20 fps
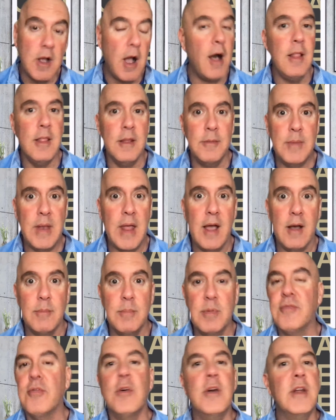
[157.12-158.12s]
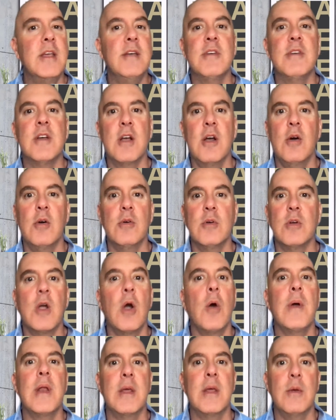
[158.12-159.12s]
Call him now before you even
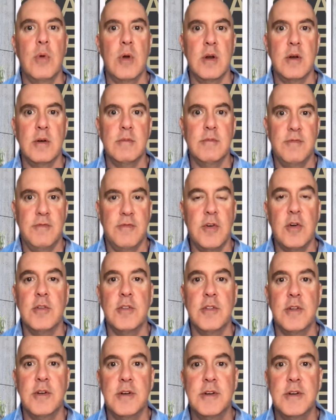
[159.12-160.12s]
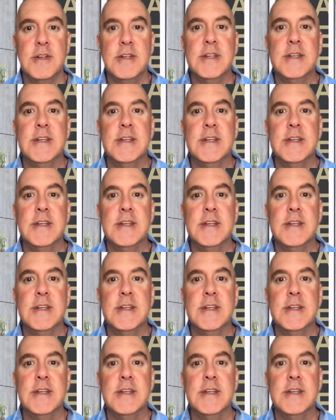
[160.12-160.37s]
go anywhere further.